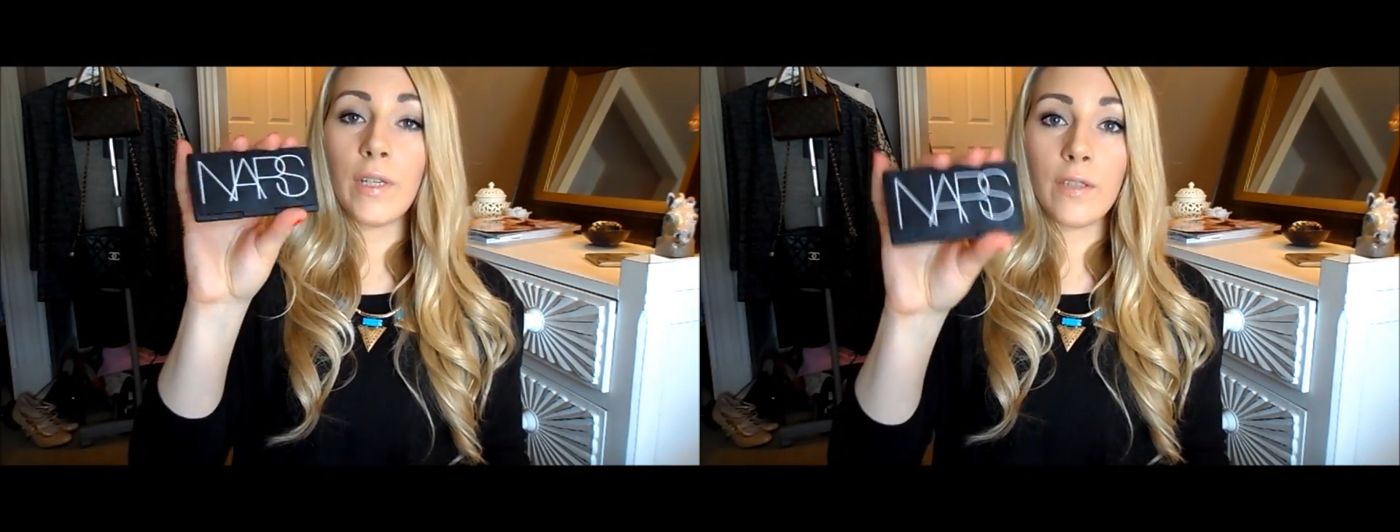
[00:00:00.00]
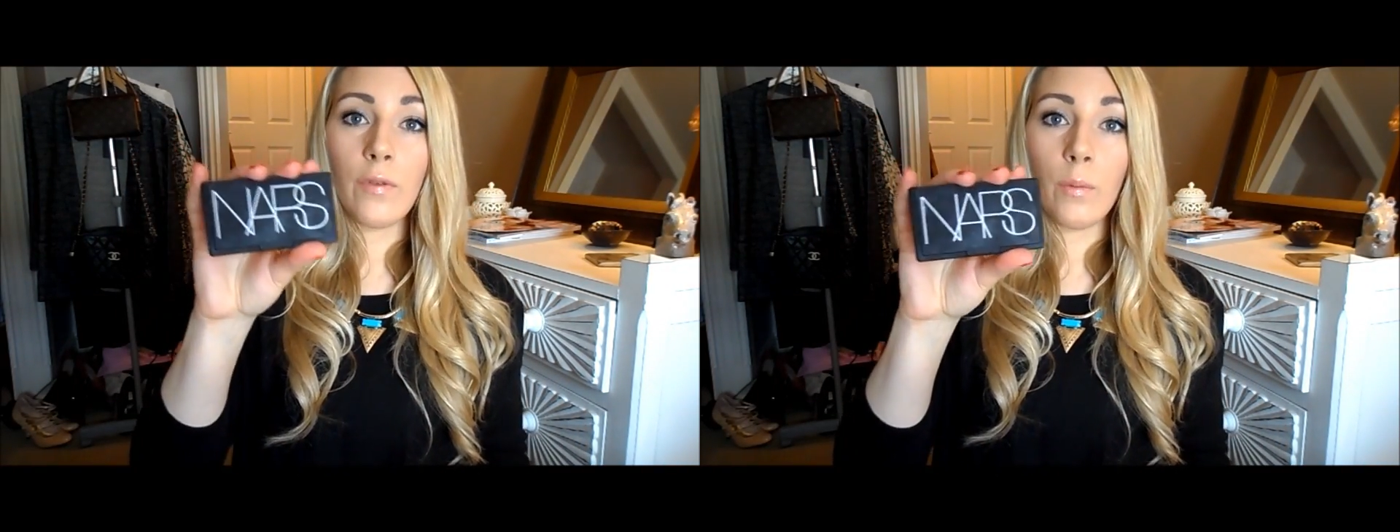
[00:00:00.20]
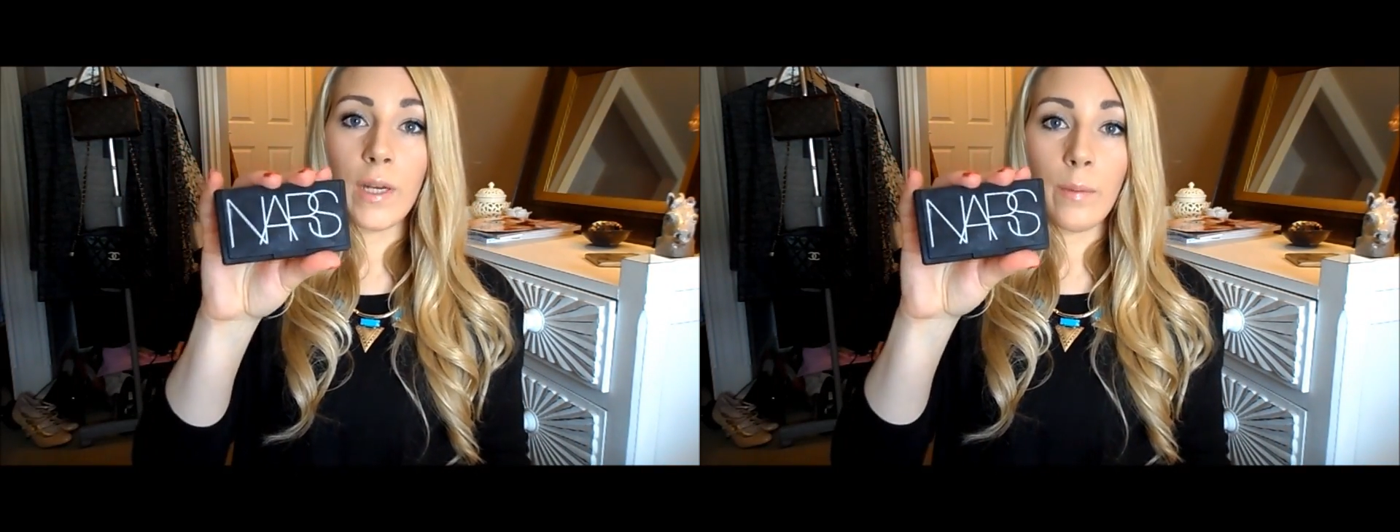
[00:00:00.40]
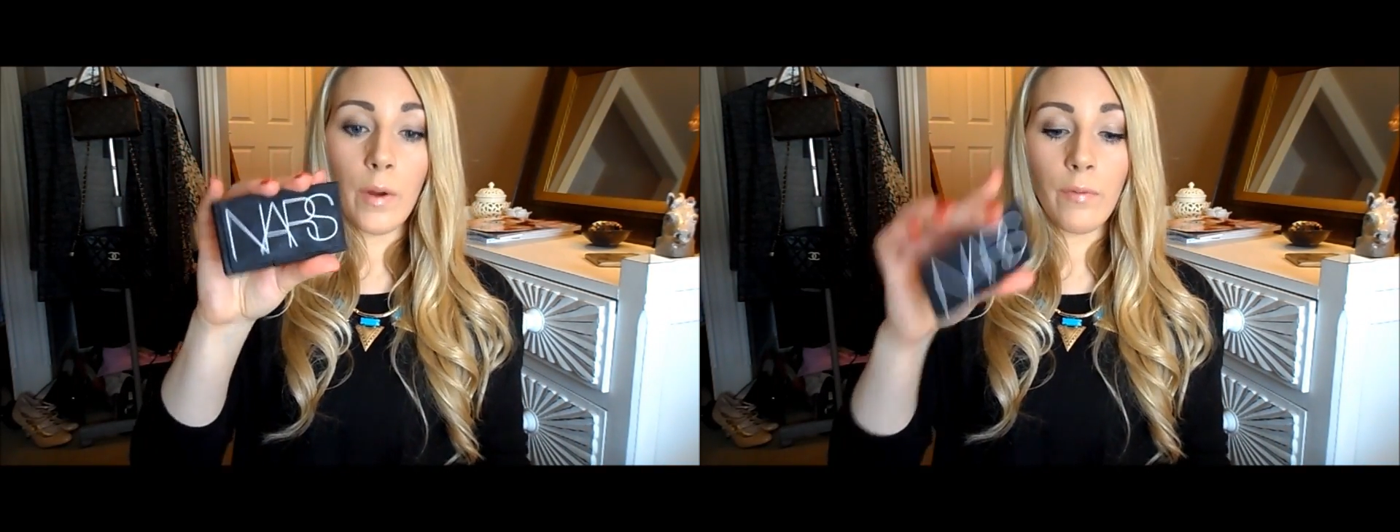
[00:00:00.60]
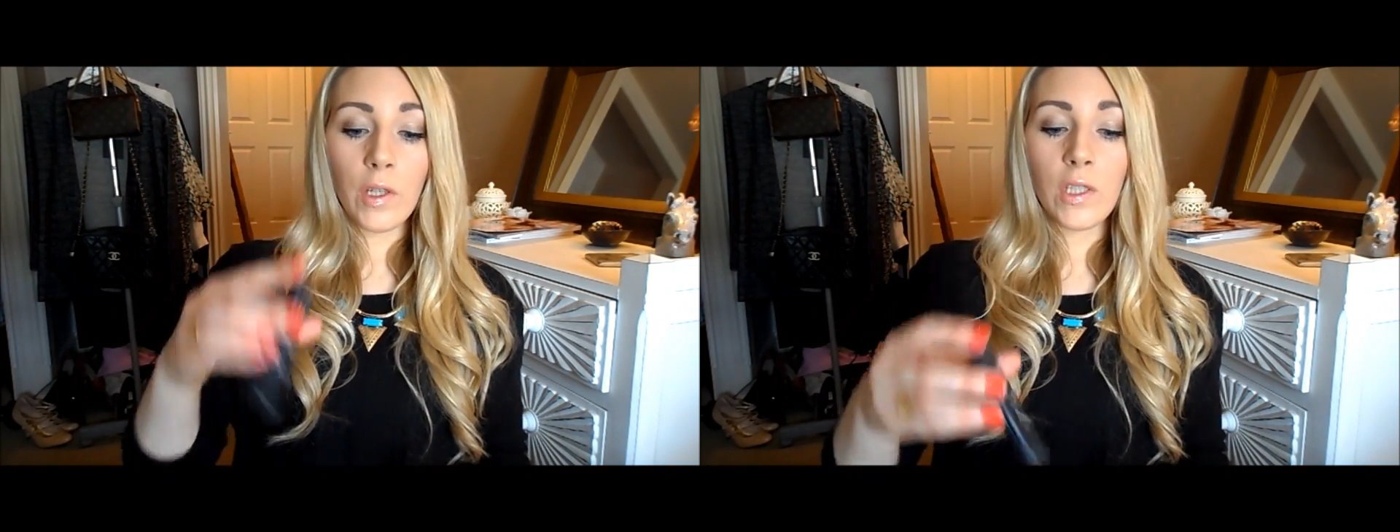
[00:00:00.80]
reach for when
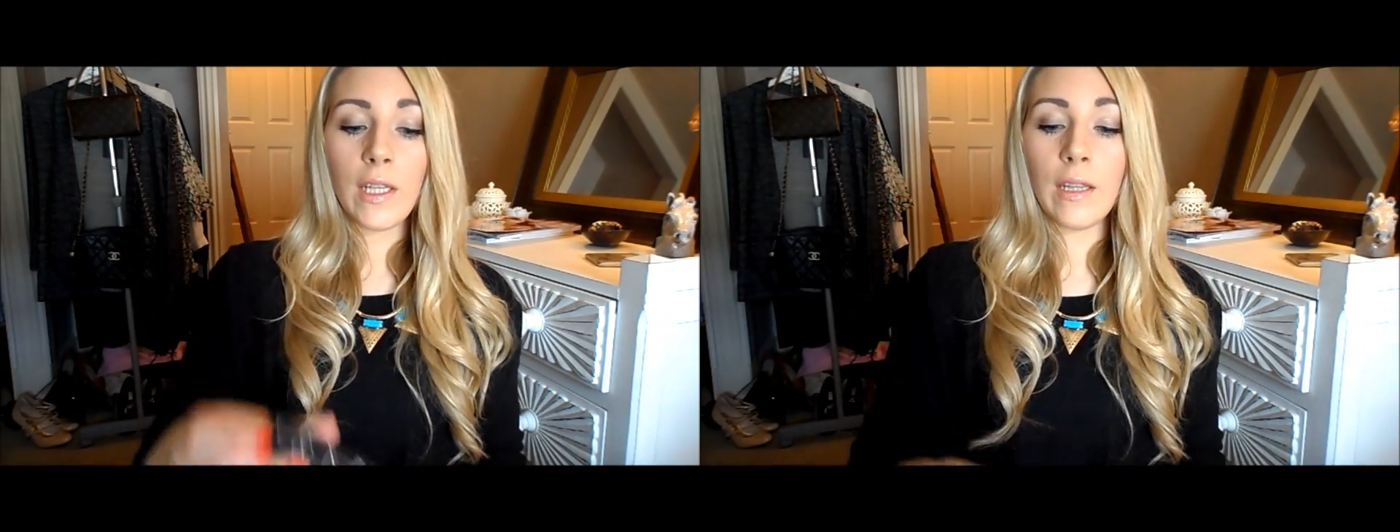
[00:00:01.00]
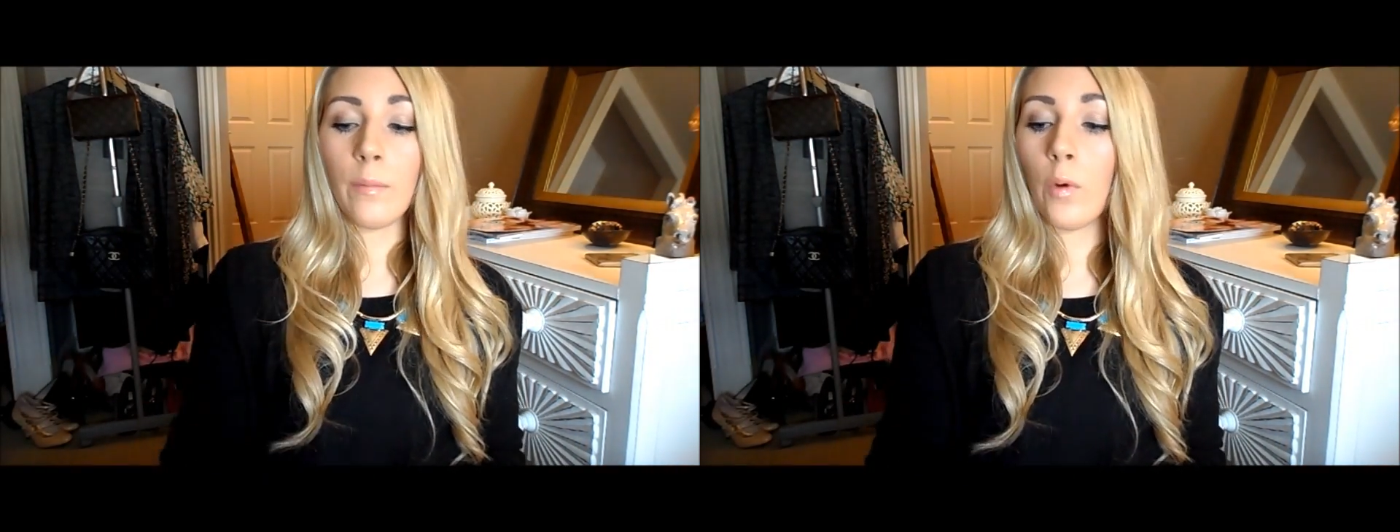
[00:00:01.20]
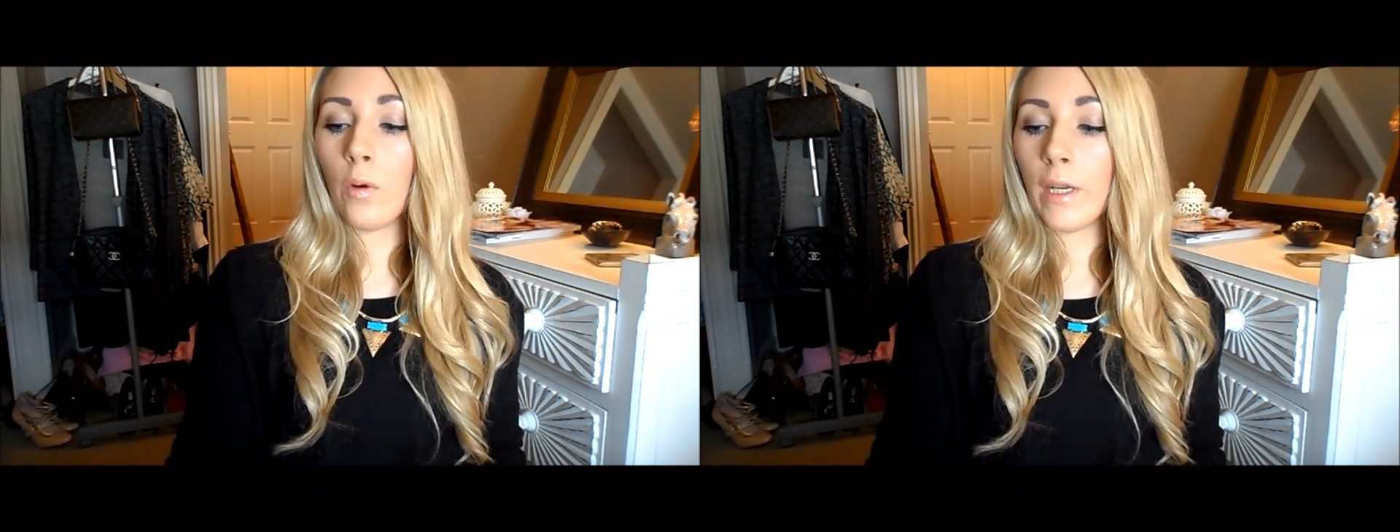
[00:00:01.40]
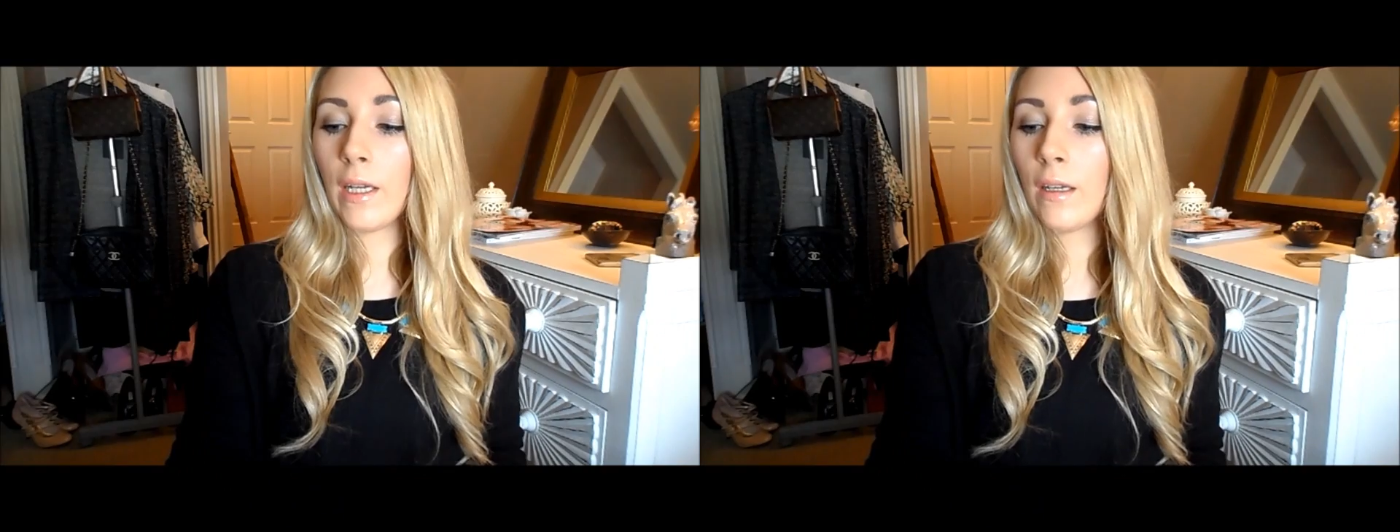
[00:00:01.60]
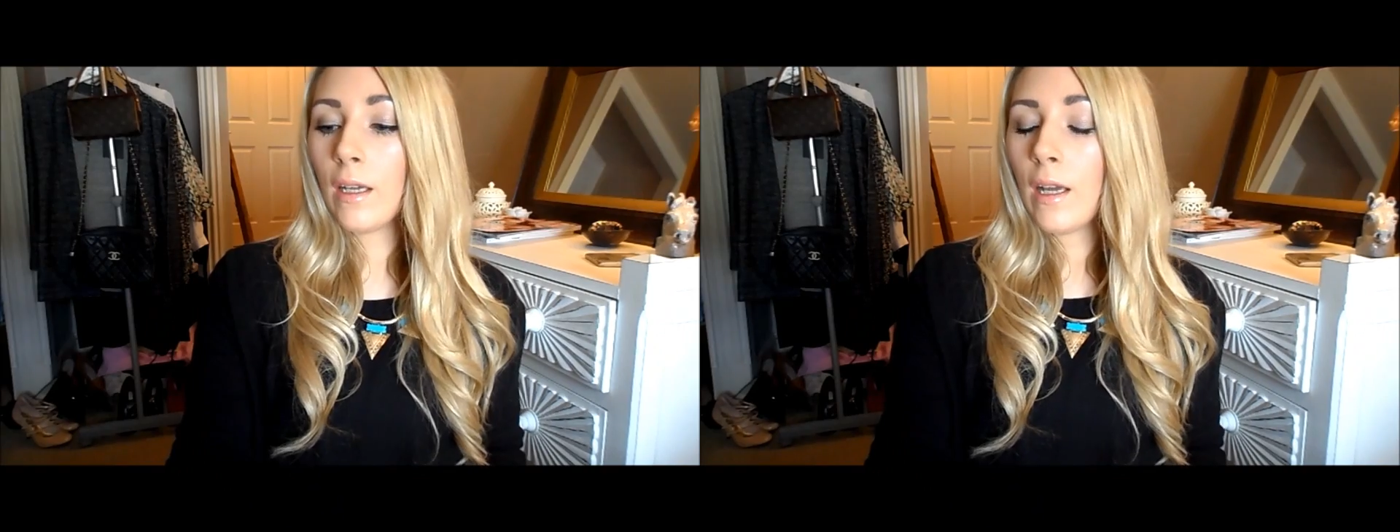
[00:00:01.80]
I'm a rush in the
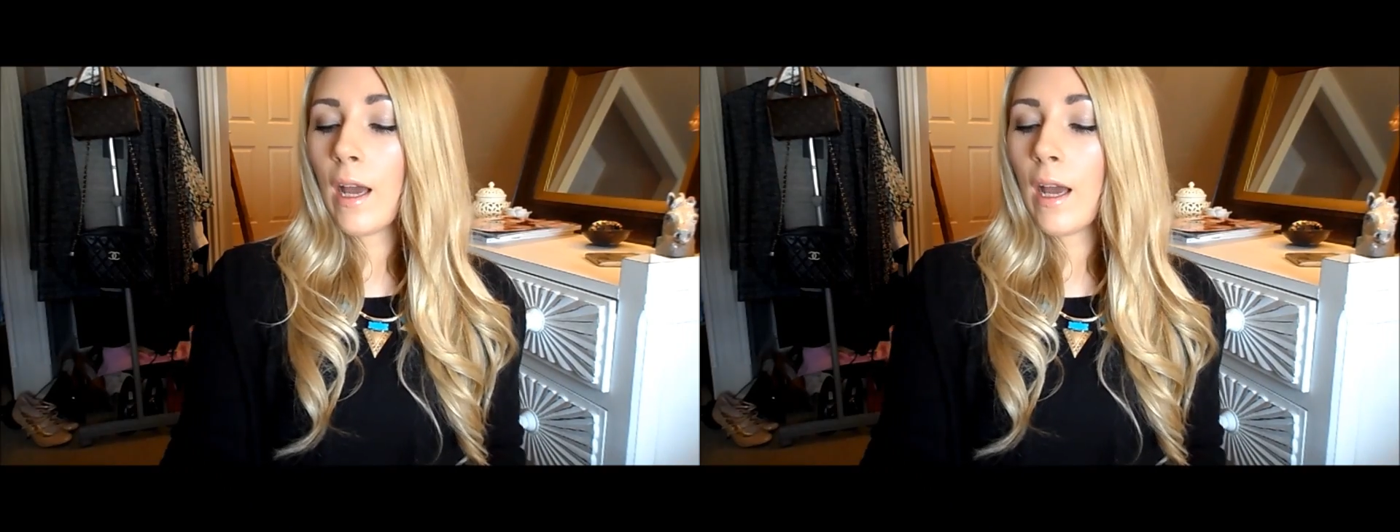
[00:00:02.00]
morning.